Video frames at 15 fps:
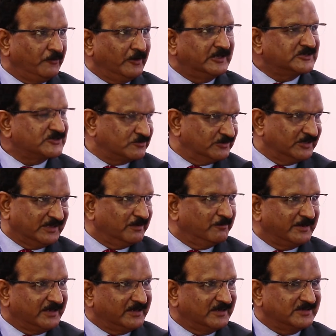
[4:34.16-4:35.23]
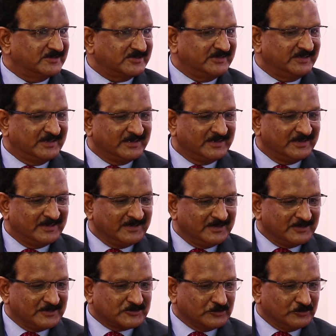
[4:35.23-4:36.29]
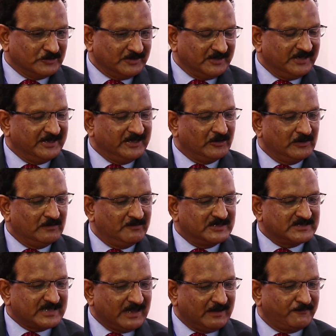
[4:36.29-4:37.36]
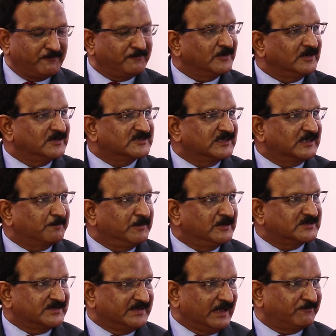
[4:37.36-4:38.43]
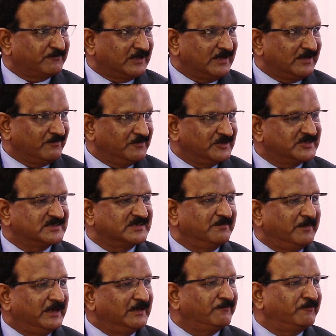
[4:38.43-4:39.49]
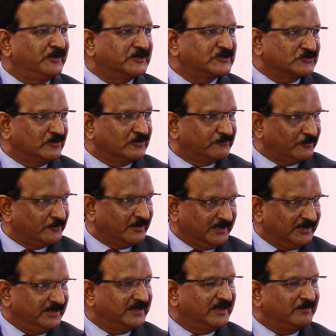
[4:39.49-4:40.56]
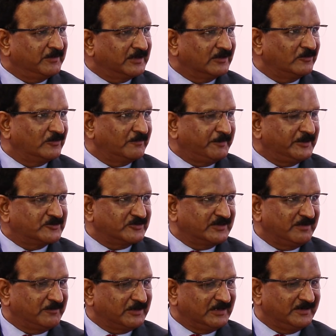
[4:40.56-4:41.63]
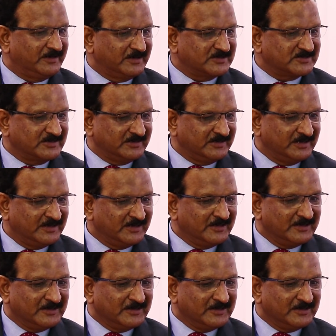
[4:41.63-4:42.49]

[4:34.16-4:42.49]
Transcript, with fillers: fuels to the neighboring country. So India always have a surplus naphtha, which is the main feedstock for any chemical or petrochemical industry.